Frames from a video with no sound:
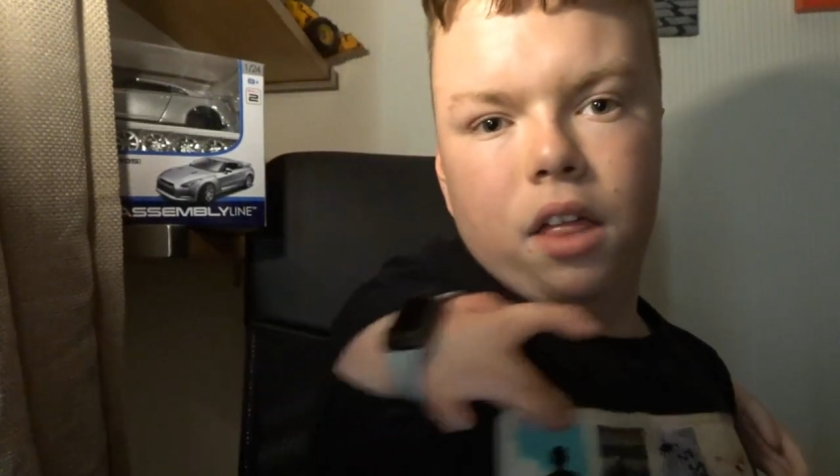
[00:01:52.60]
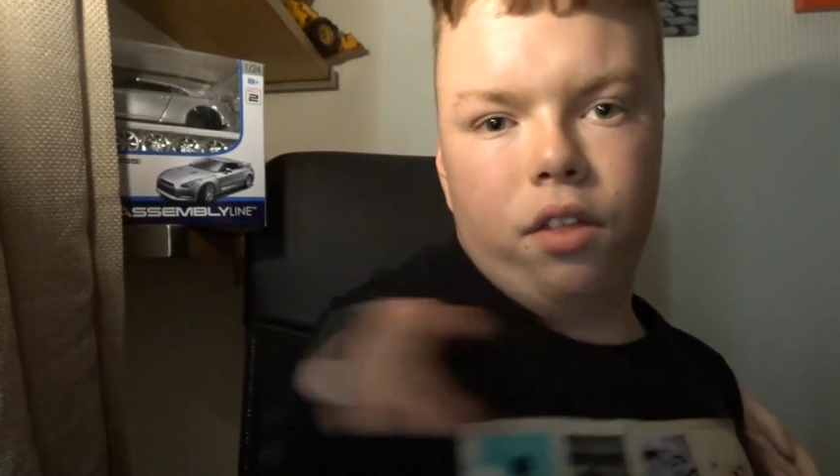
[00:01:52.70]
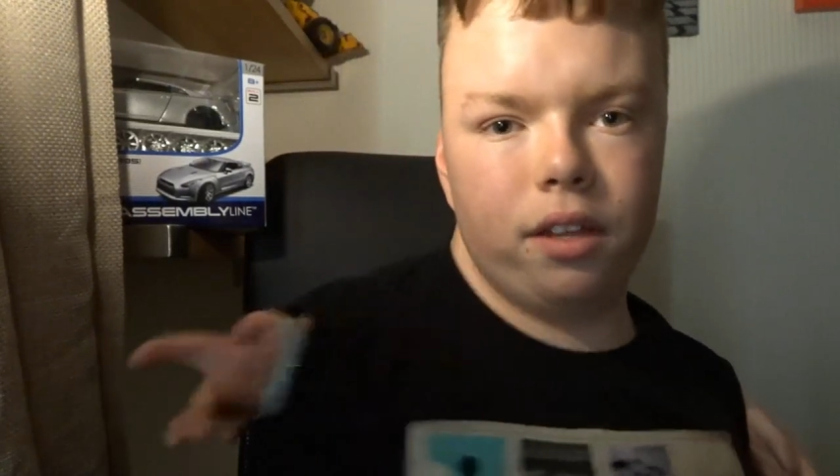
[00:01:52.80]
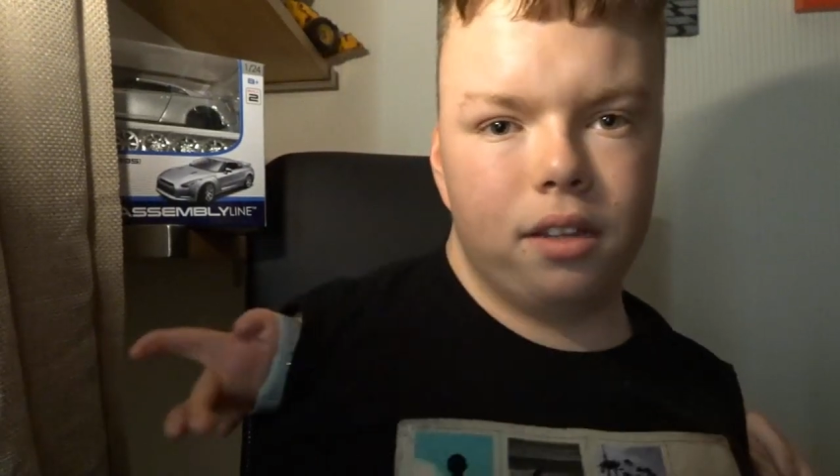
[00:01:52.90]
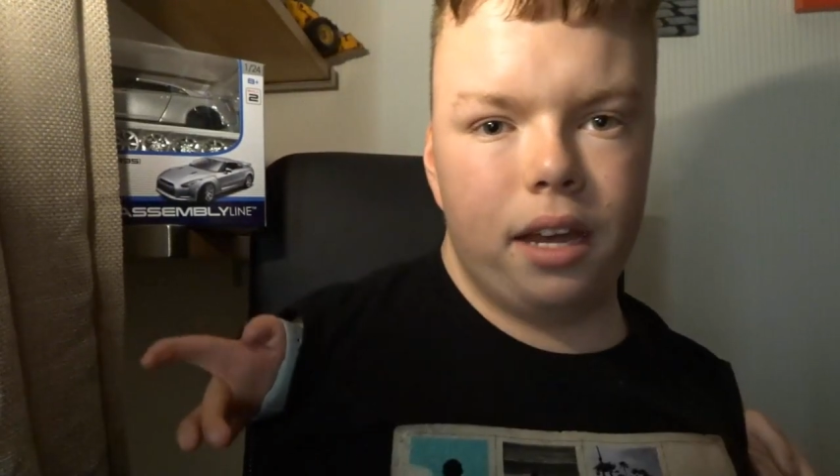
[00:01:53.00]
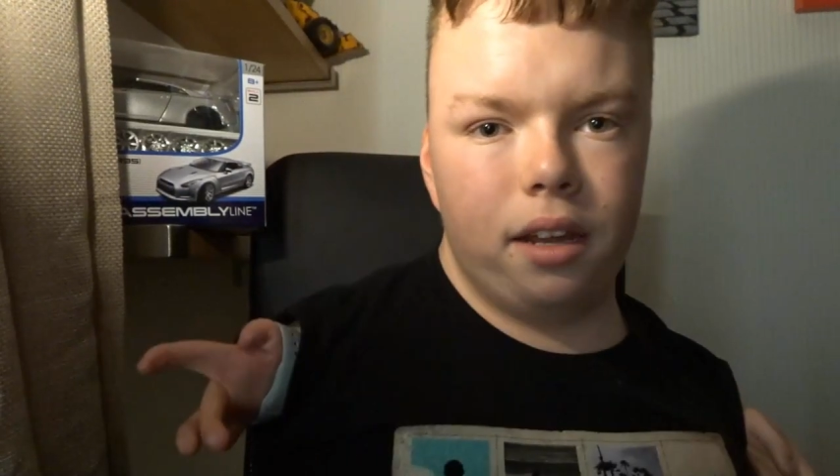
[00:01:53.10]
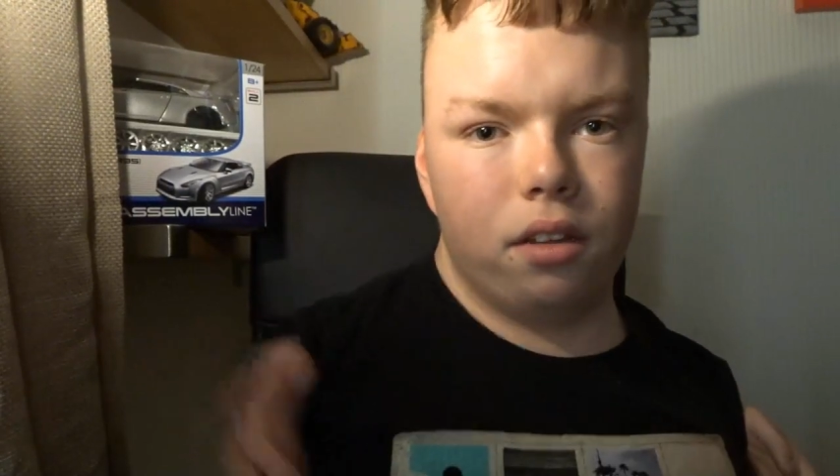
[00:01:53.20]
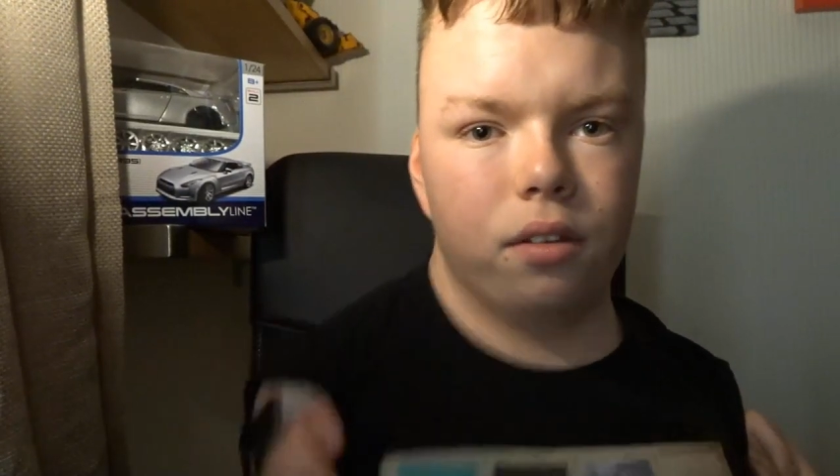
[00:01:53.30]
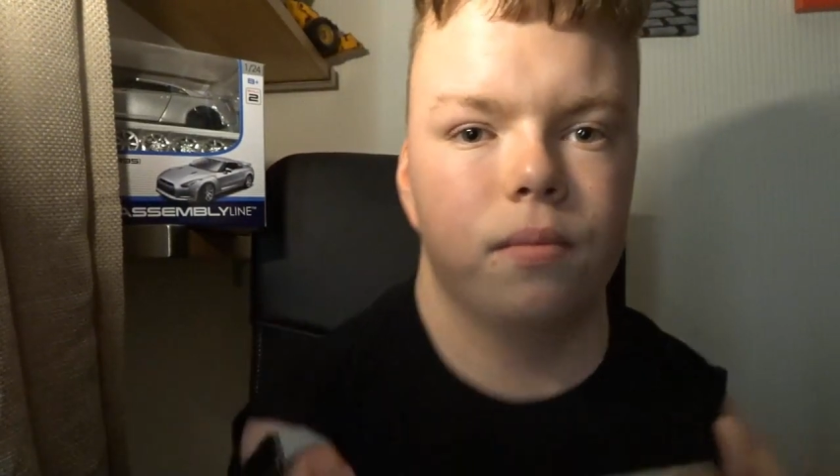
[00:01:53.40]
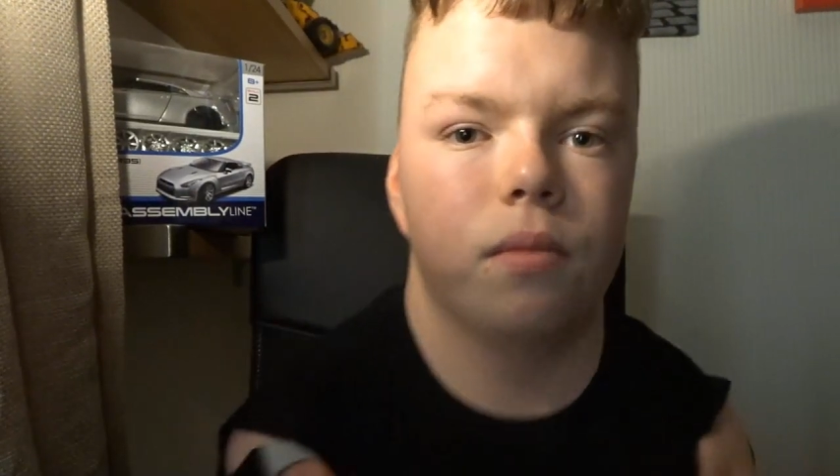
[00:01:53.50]
this
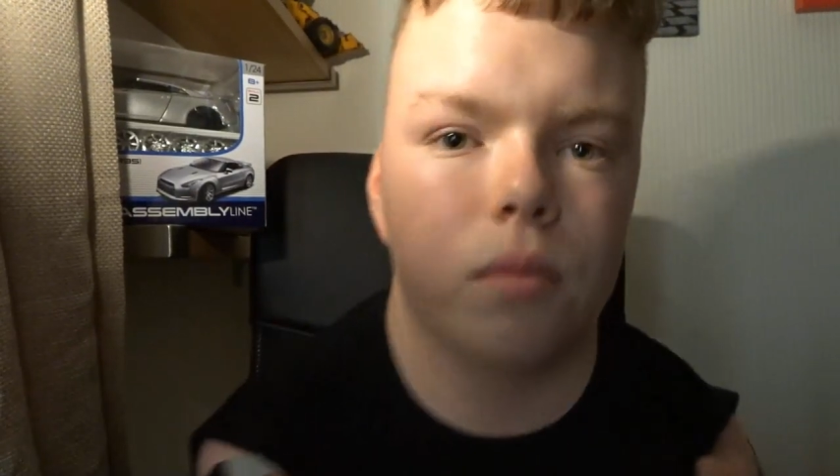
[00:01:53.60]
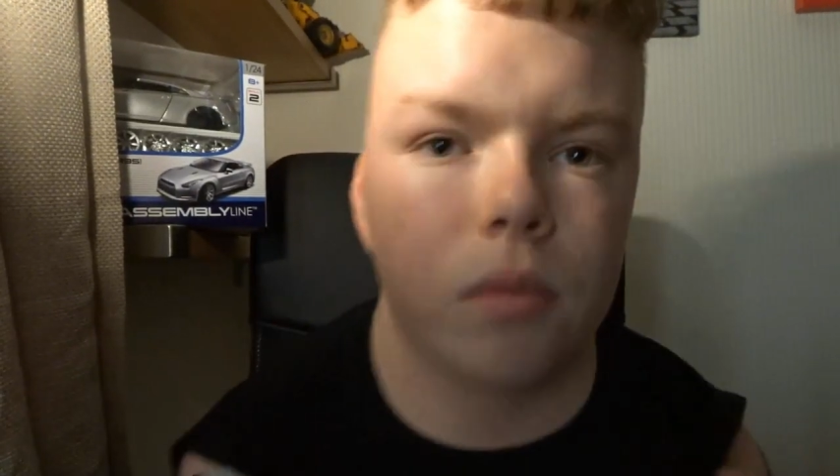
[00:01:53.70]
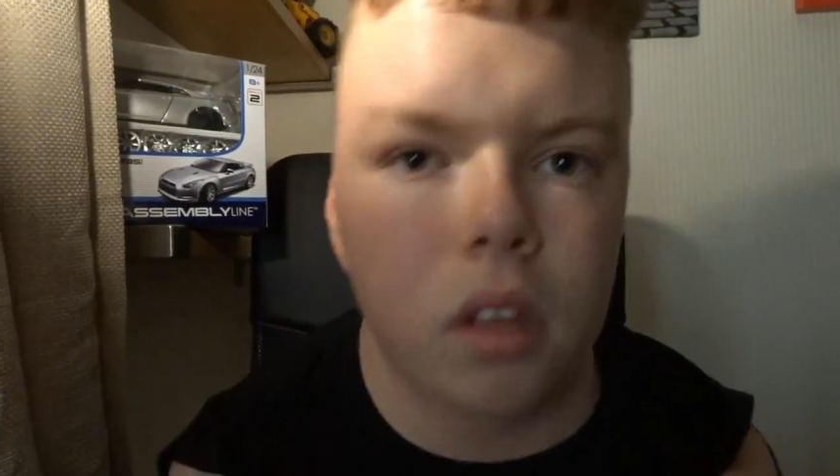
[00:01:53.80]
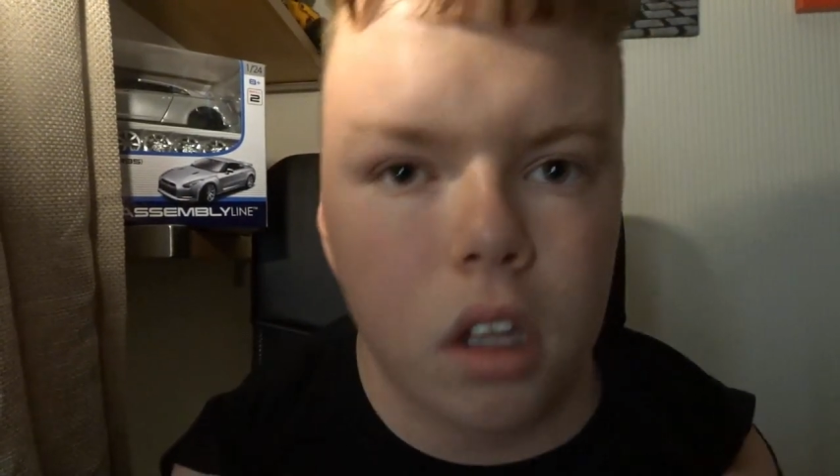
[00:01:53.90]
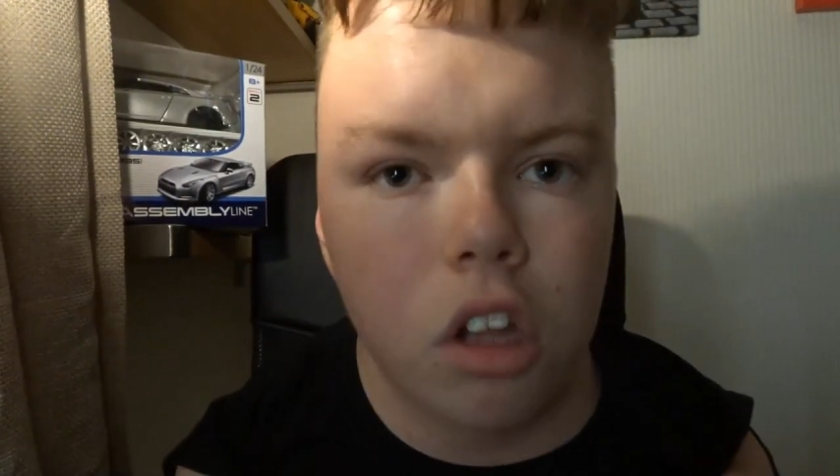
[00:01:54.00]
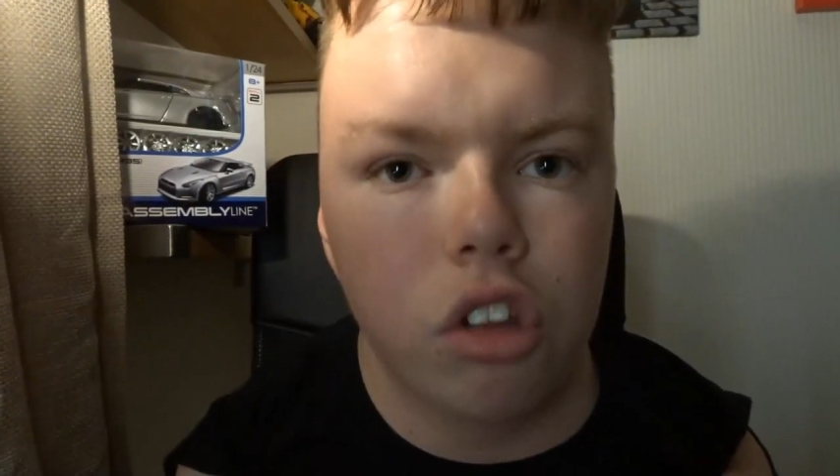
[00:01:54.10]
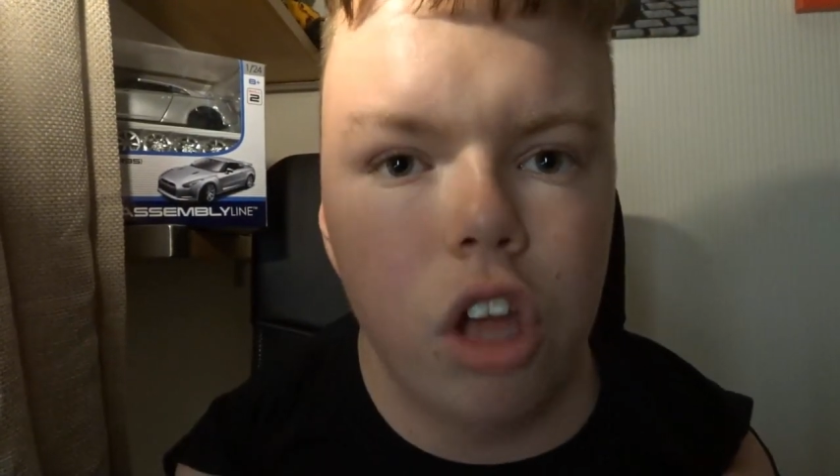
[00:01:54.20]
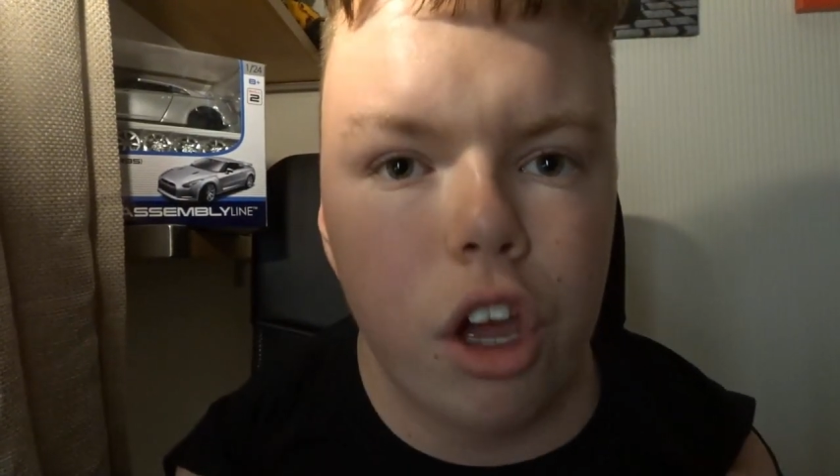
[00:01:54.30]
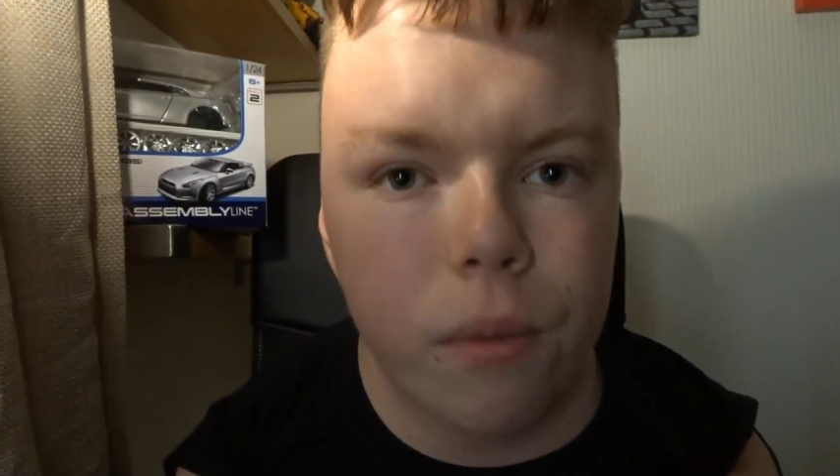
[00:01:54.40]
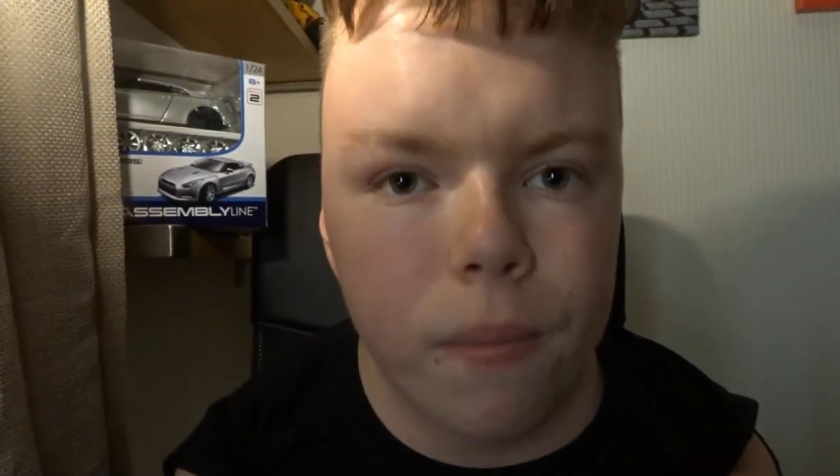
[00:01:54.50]
date.
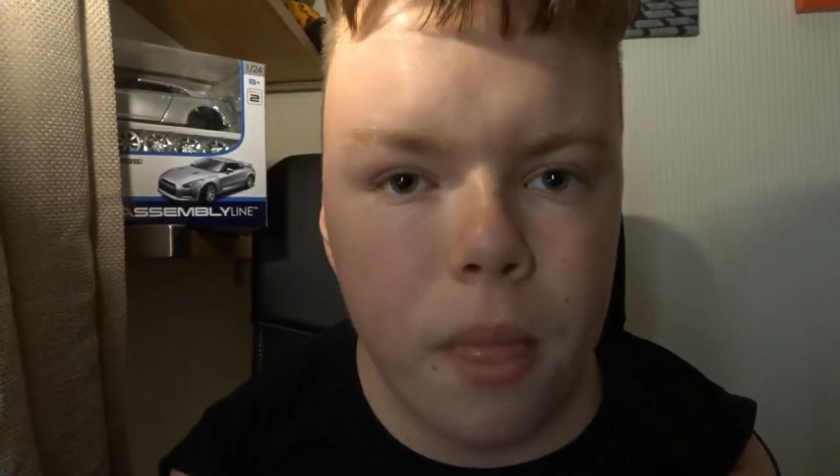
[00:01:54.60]
So,